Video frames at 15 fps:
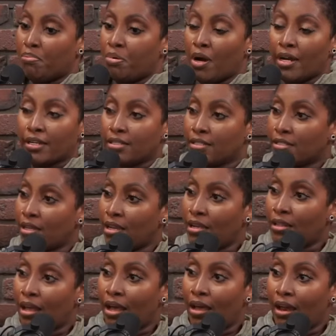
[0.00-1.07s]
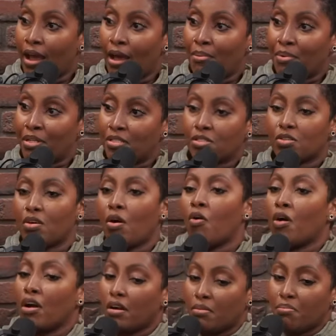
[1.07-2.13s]
pregnancy that happens
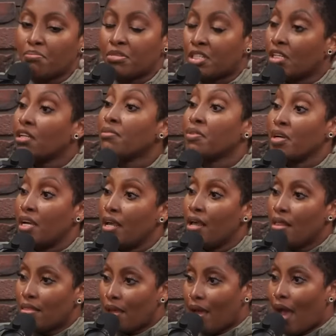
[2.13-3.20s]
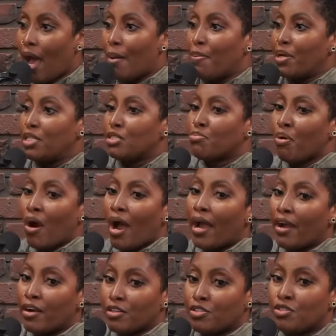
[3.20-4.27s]
or delivery that happens
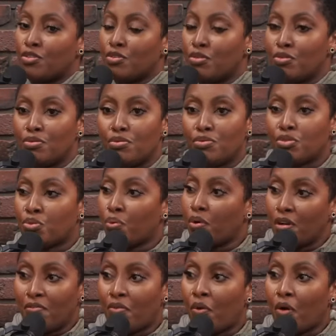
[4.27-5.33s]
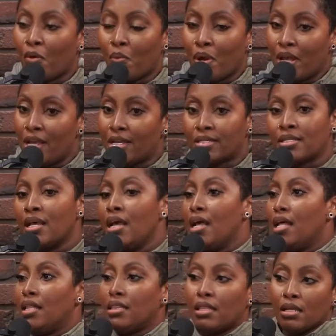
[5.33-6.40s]
prior to 24 weeks, yep.
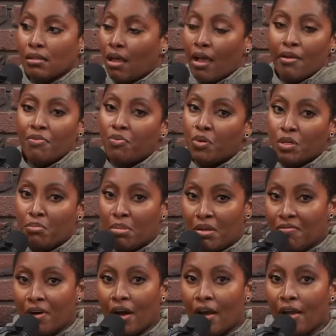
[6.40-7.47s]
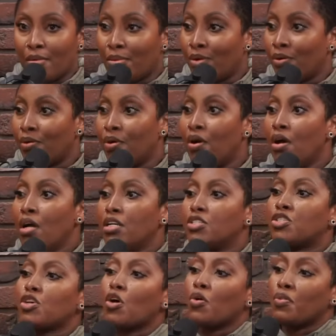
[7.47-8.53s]
the life wouldn't be viable.
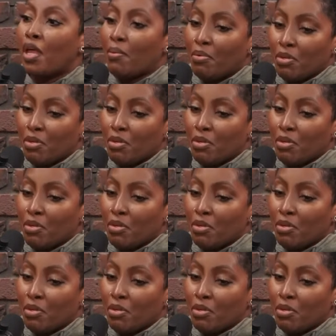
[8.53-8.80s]
So they